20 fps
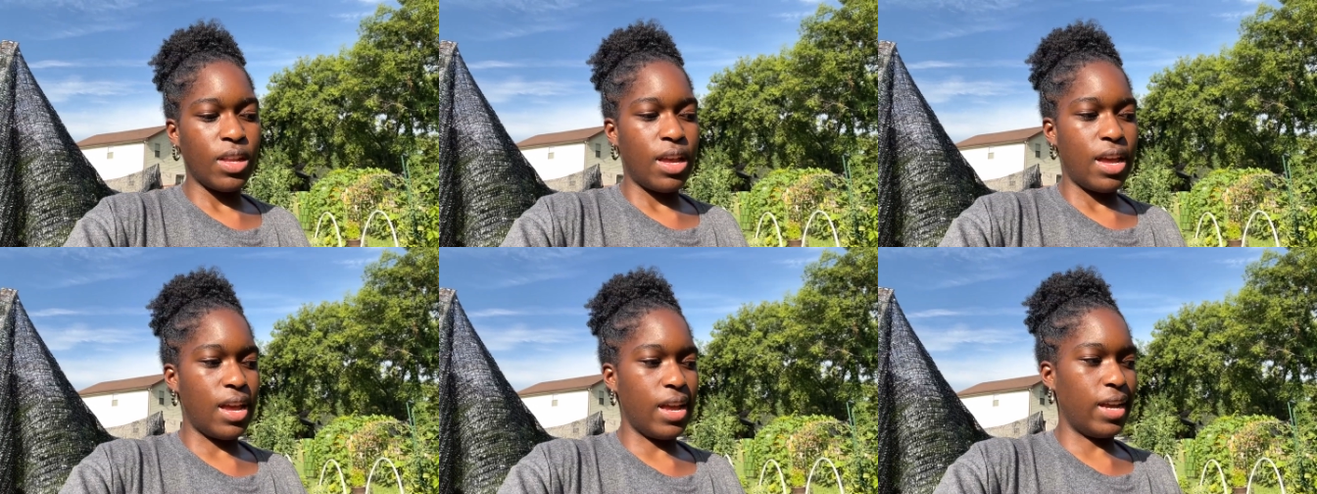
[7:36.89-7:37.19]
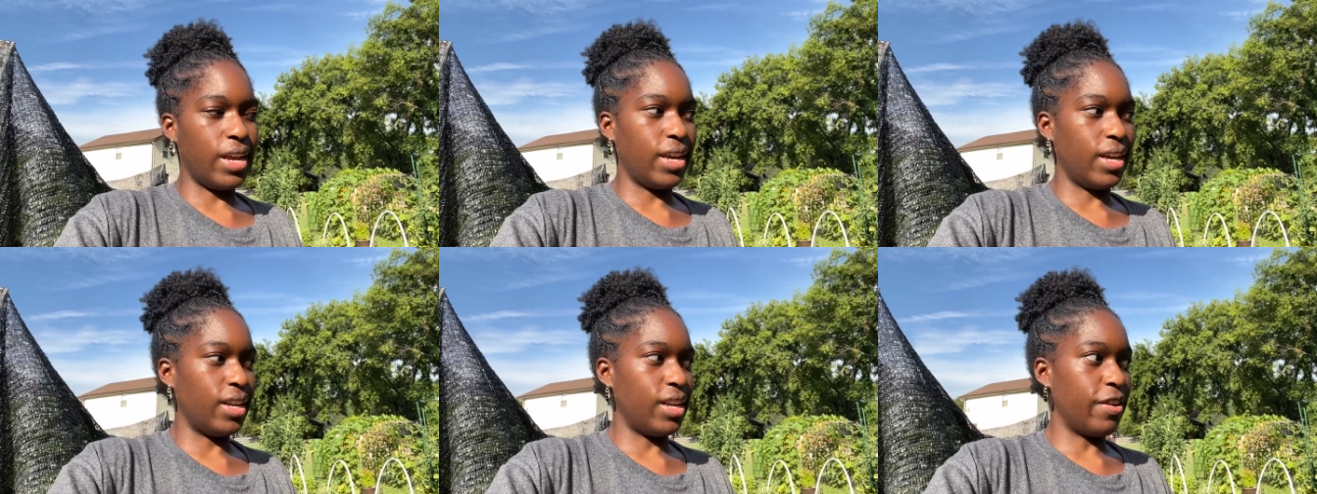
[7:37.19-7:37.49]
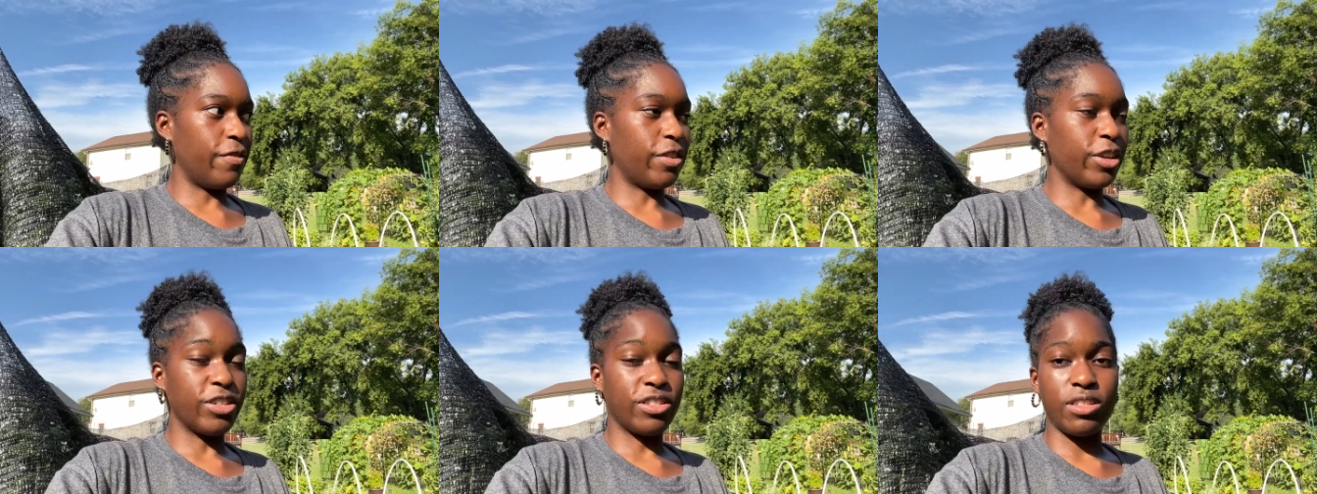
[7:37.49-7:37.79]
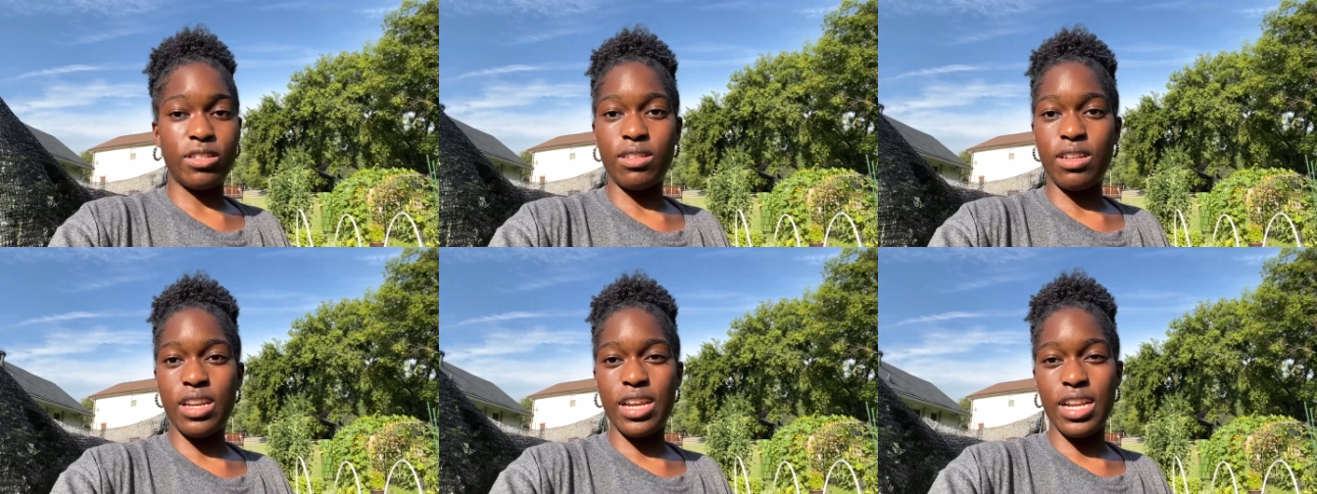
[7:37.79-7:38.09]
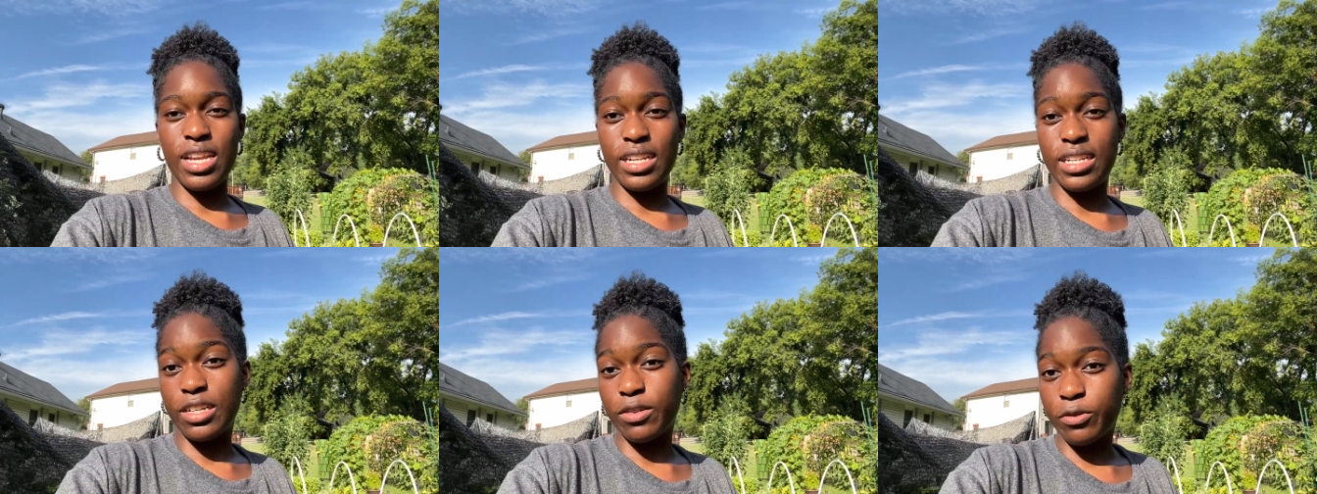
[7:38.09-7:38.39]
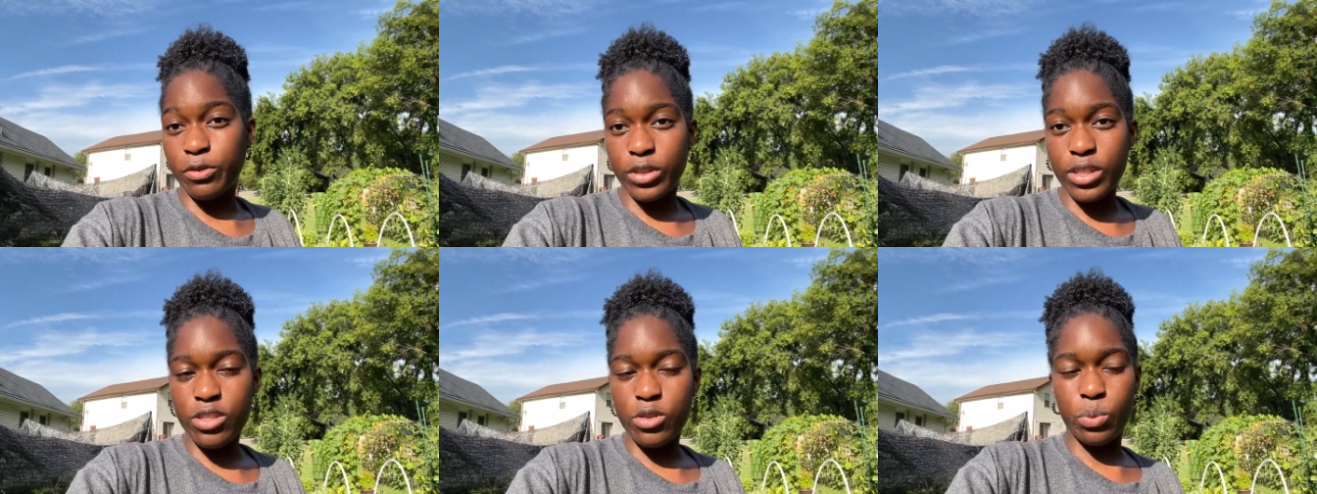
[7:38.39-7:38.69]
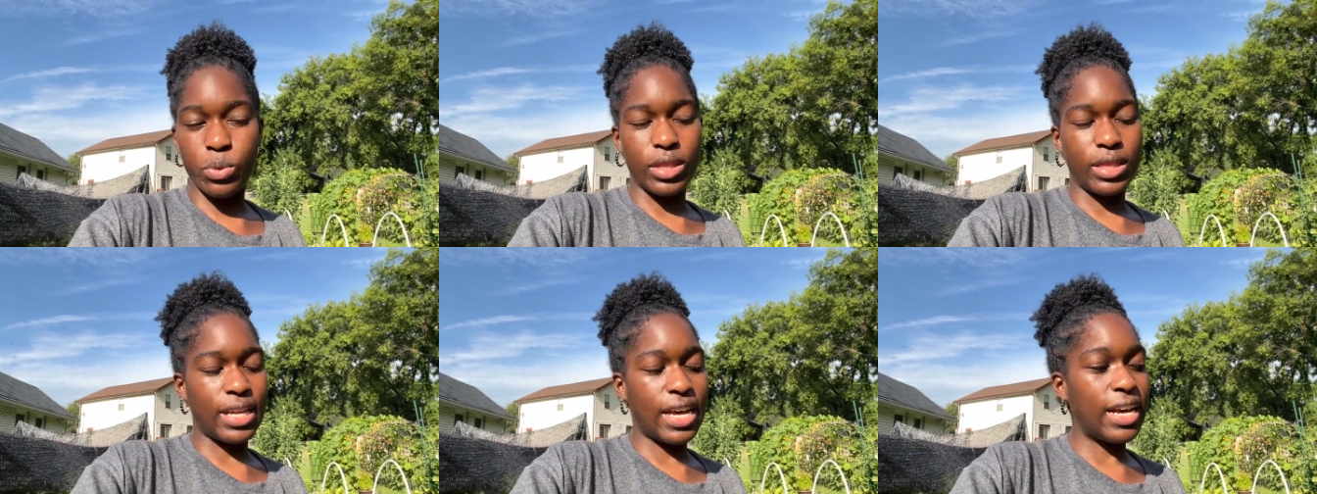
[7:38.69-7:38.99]
and if there's any difference
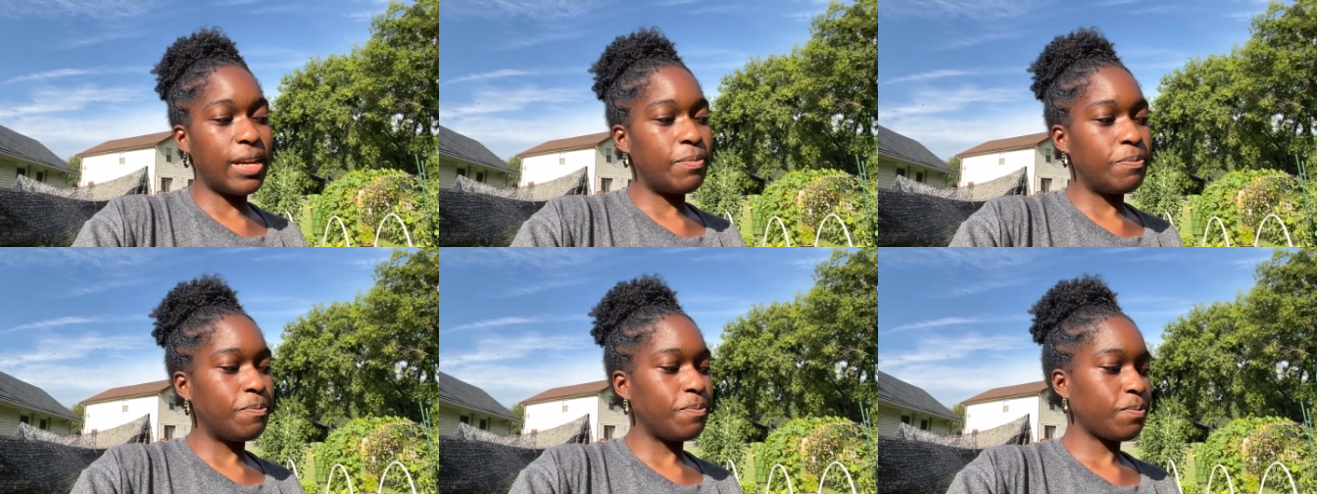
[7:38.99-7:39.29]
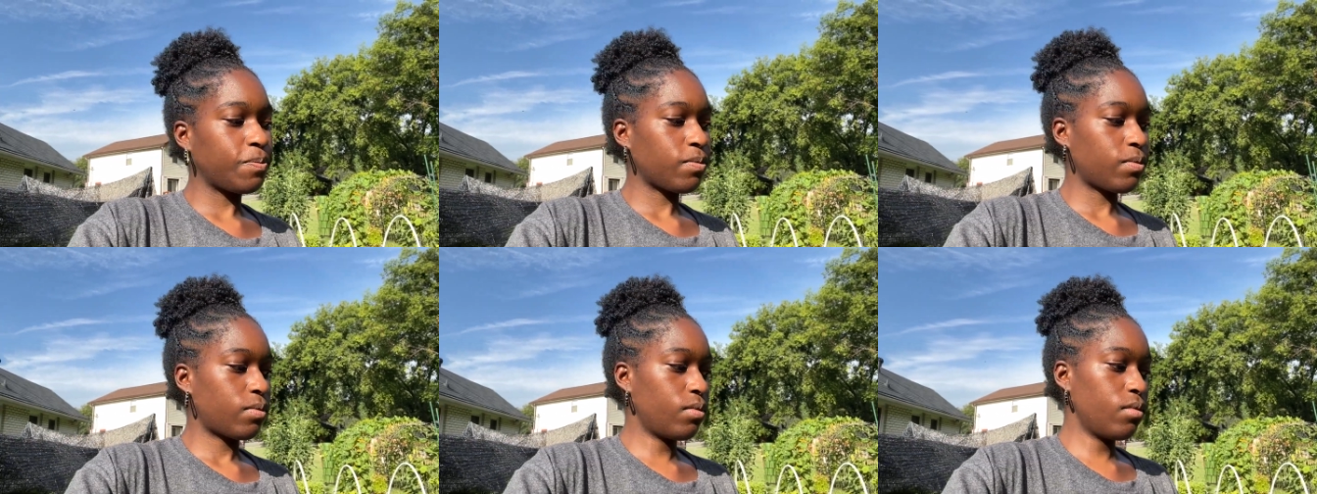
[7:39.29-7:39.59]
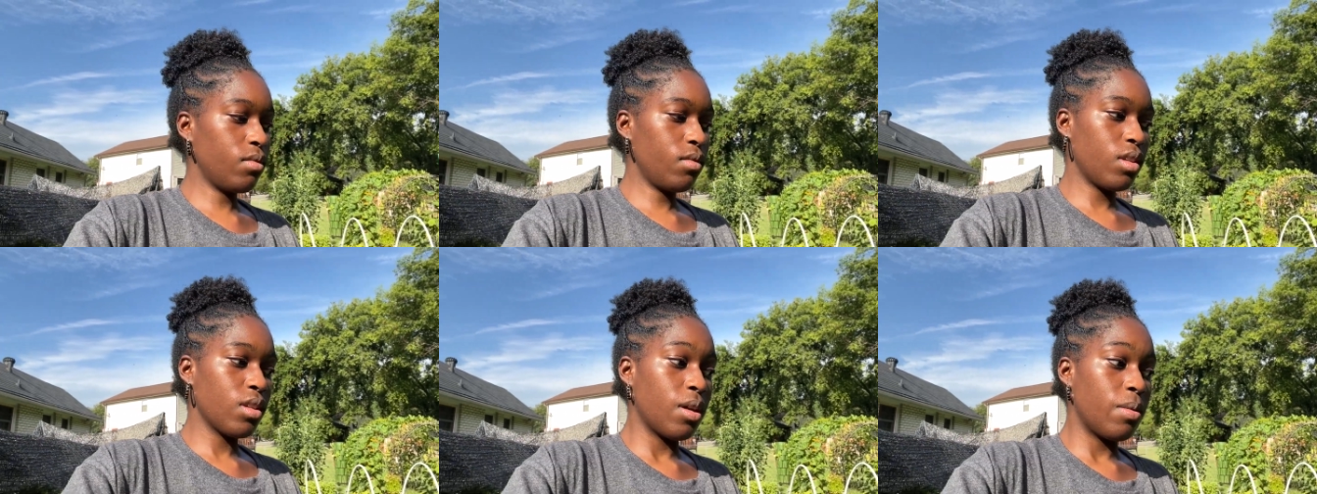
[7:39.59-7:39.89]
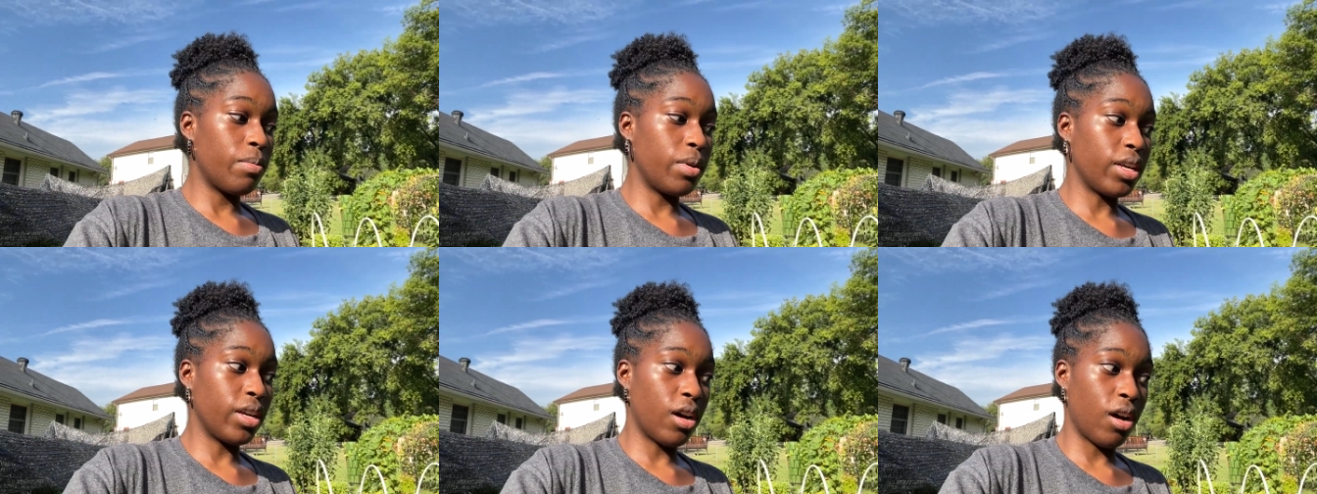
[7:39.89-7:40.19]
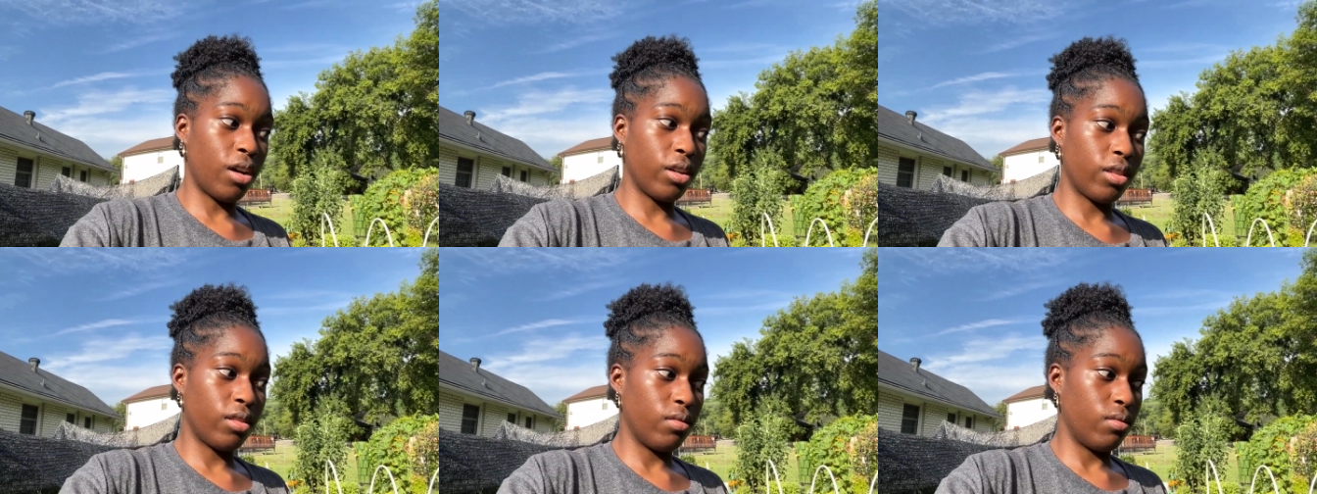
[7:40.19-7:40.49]
with that. But y'all,